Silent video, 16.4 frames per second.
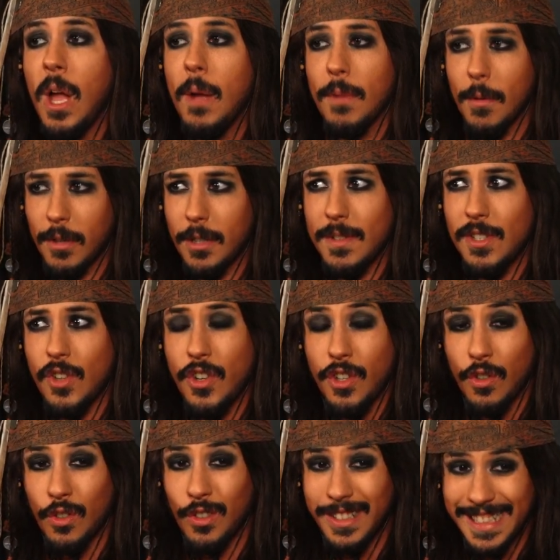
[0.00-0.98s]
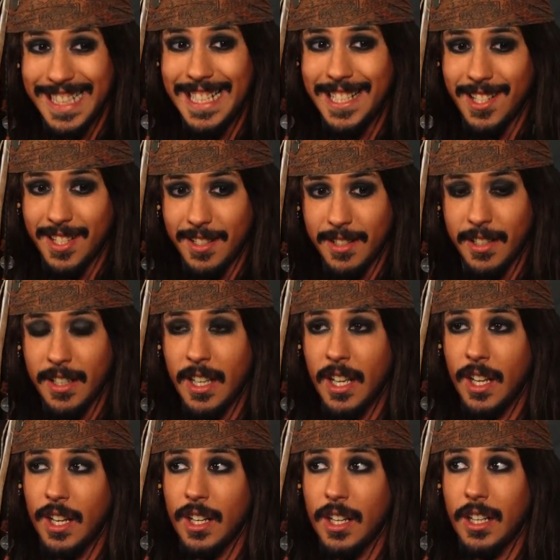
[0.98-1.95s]
Pomegranates are your least
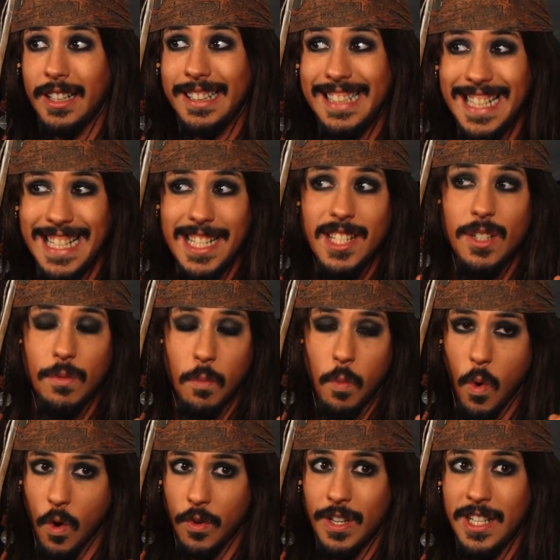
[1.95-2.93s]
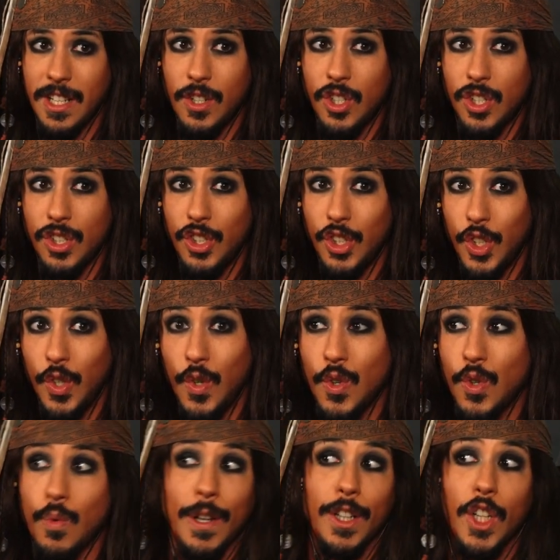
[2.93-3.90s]
one that you should
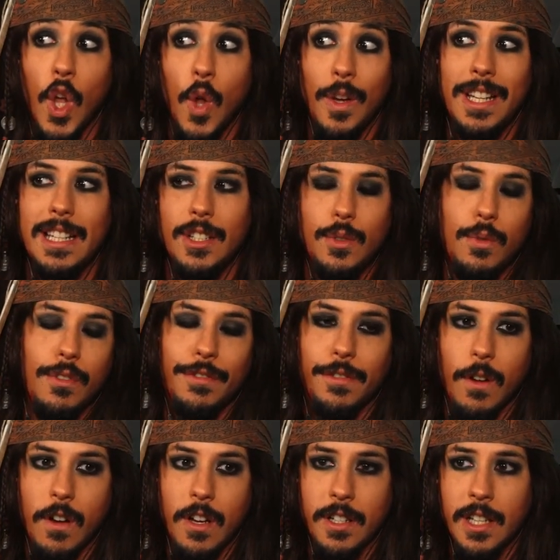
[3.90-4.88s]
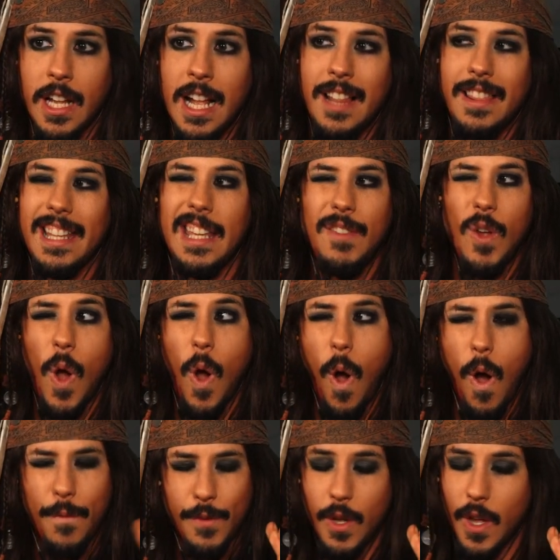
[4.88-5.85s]
use when going into a fight. They give you
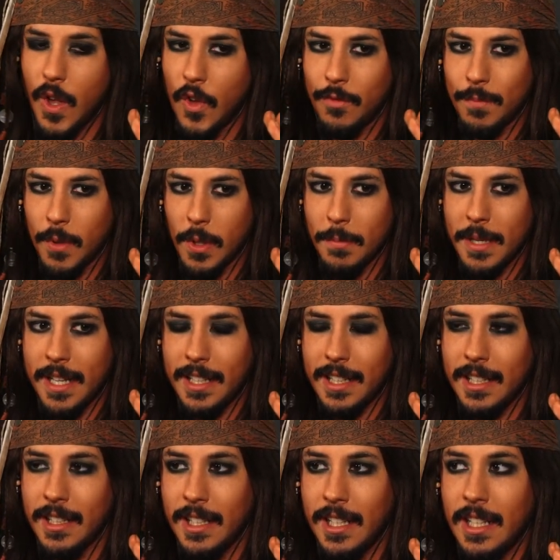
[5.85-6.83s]
half of your health bar back.